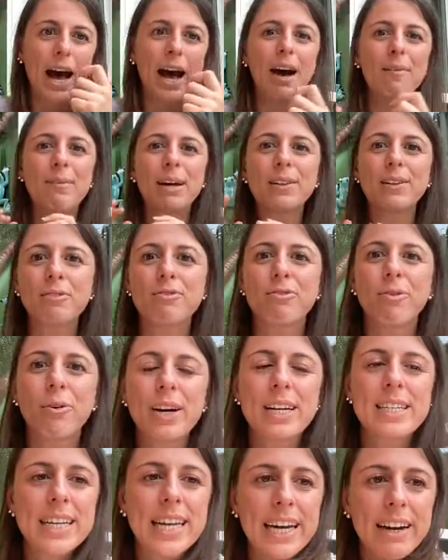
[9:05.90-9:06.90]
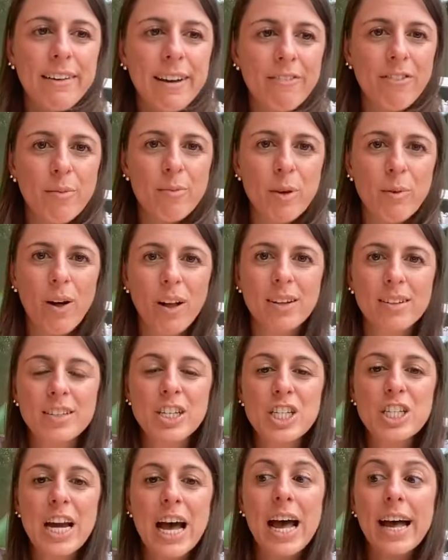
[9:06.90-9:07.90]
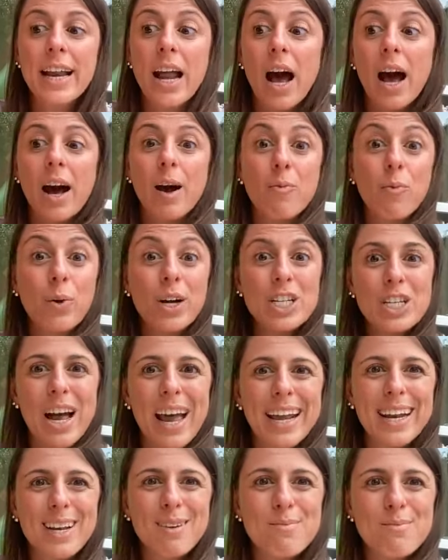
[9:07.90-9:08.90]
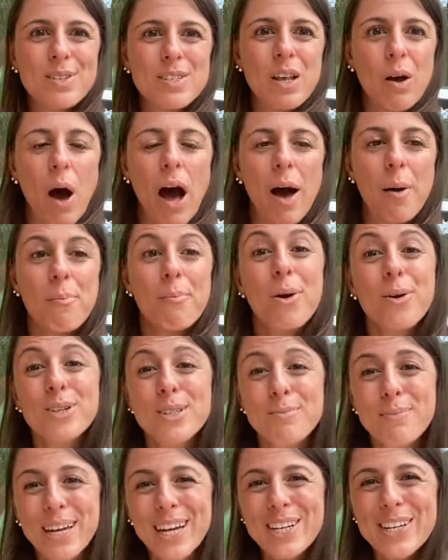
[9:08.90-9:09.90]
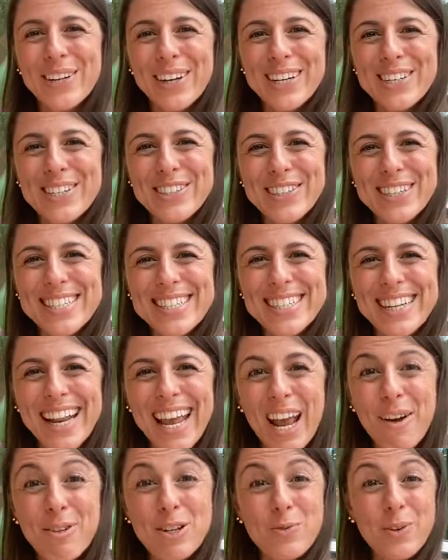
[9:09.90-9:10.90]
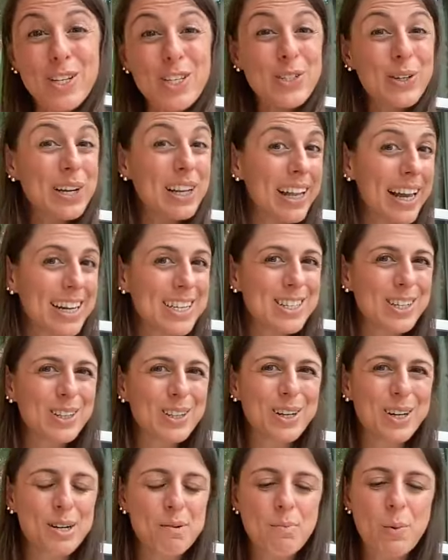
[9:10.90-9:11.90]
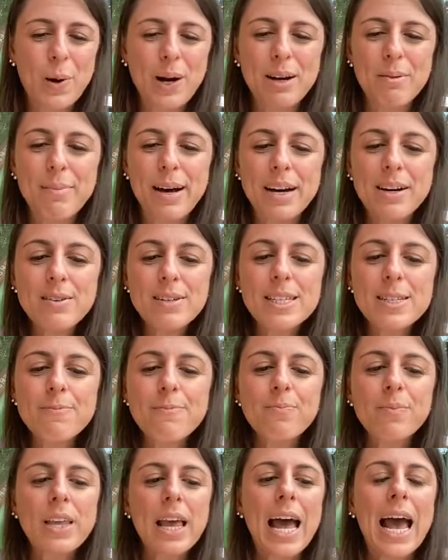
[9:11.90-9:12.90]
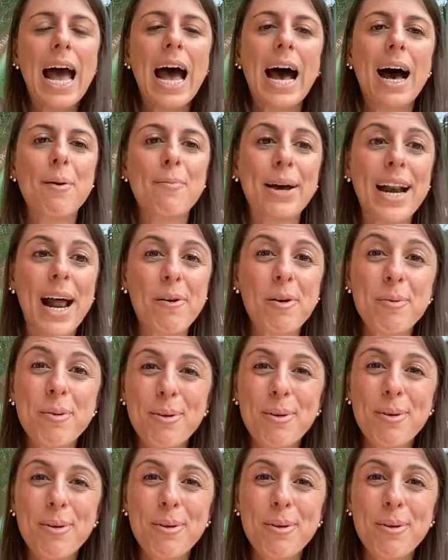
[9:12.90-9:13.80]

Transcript: I look forward to hearing from you all in the chat, which items most piqued your interest today, which ones you'd like to learn more about. And I will